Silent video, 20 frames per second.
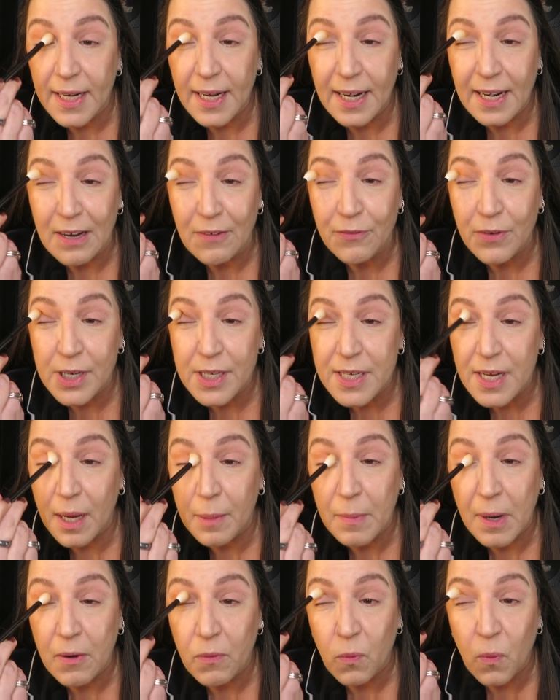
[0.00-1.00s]
And every
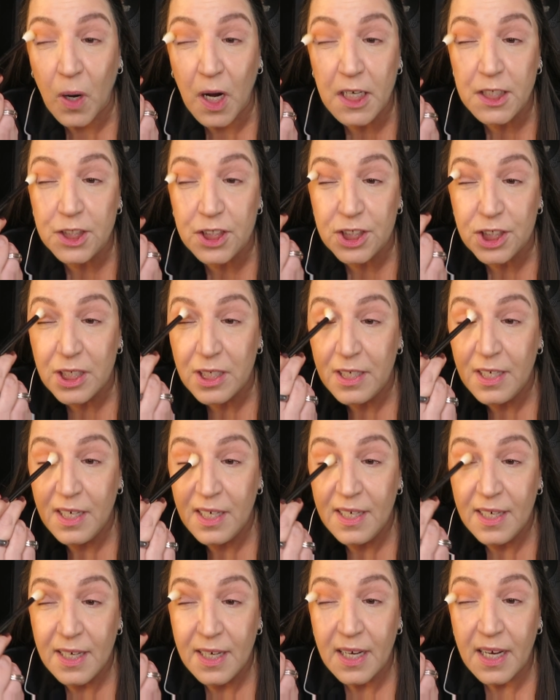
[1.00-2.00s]
time I watch
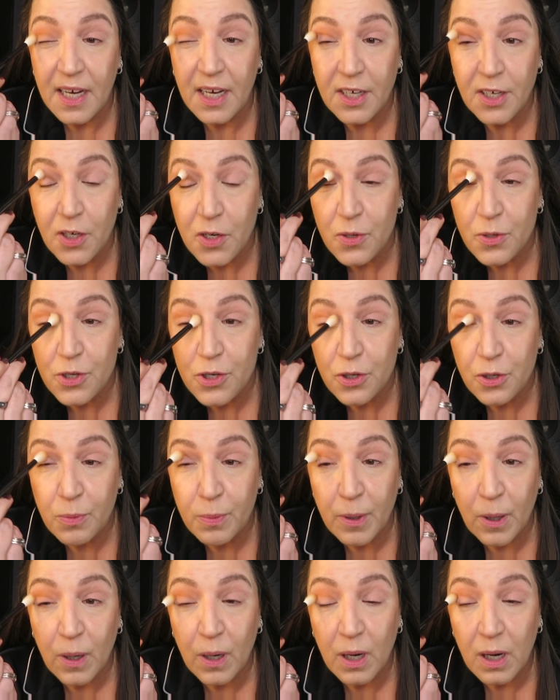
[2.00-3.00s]
a
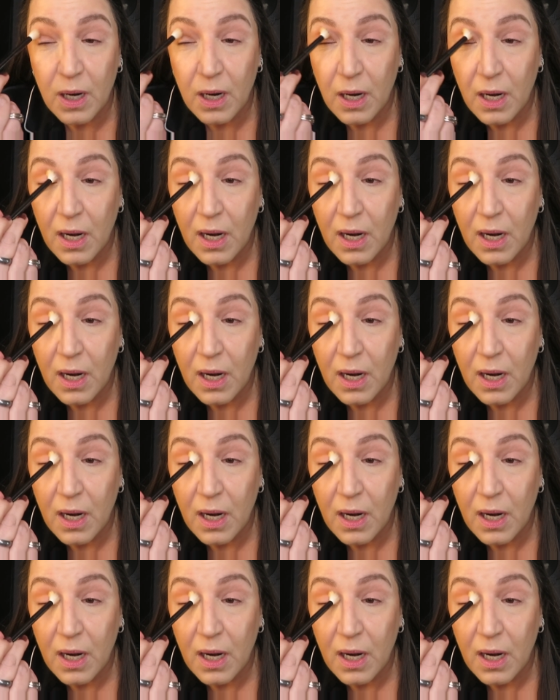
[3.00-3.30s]
YouTuber,